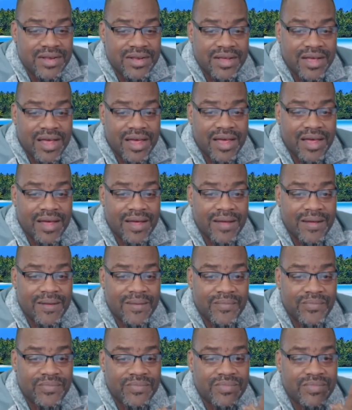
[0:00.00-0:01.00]

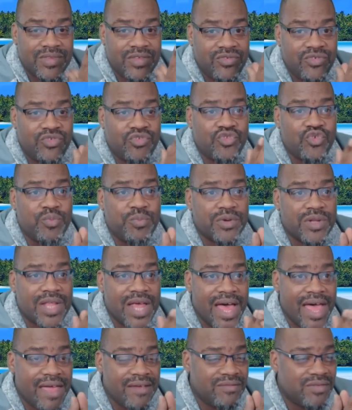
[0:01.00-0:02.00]
Um, this is super
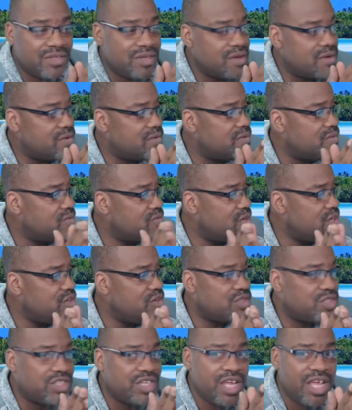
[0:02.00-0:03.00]
live. So what
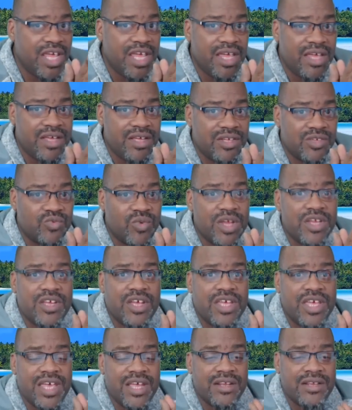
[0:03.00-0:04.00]
you're seeing is what
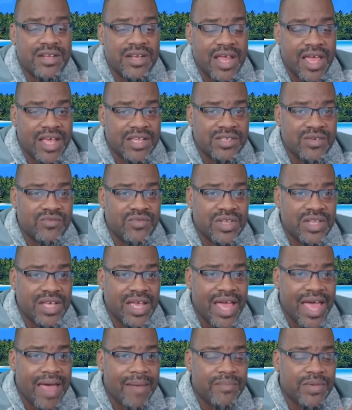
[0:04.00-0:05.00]
you're getting as it
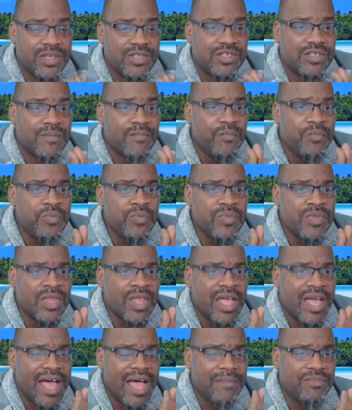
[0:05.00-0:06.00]
really happens.
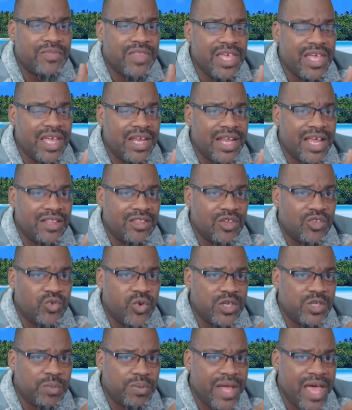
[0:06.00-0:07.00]
I'm thinking that the
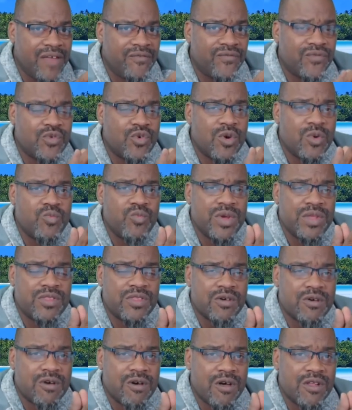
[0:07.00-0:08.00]
Twitch platform,
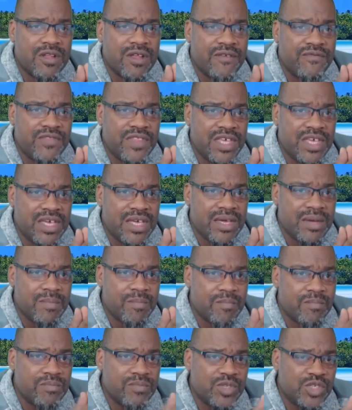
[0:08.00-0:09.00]
with all of the
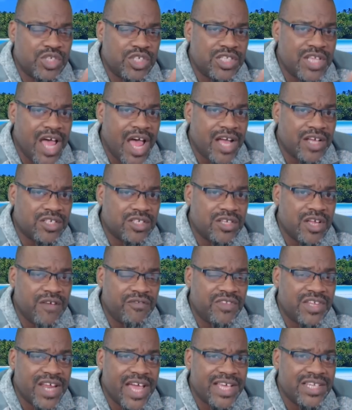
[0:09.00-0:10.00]
stock
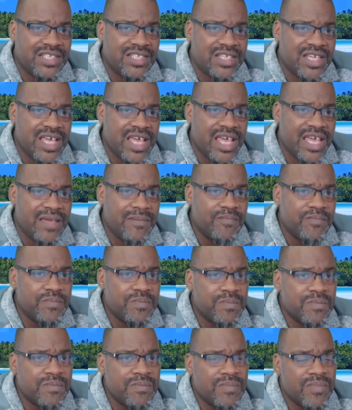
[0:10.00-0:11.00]
stuff that I see,
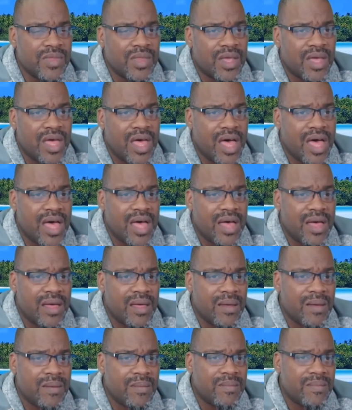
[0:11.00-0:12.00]

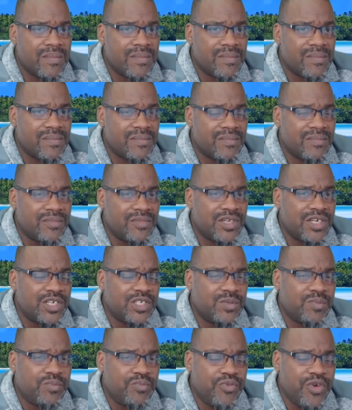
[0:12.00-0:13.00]
um,
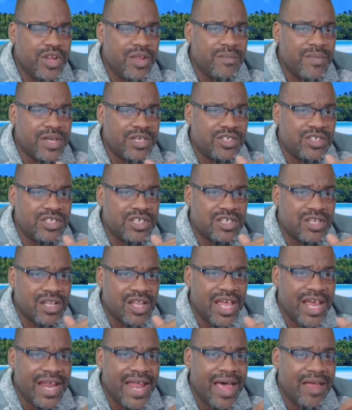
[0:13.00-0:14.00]
it's pretty much just
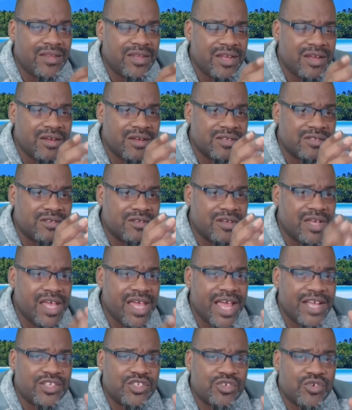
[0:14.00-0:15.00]
laid out there as
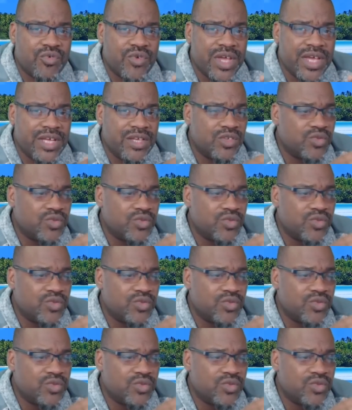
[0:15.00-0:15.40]
looking at screens,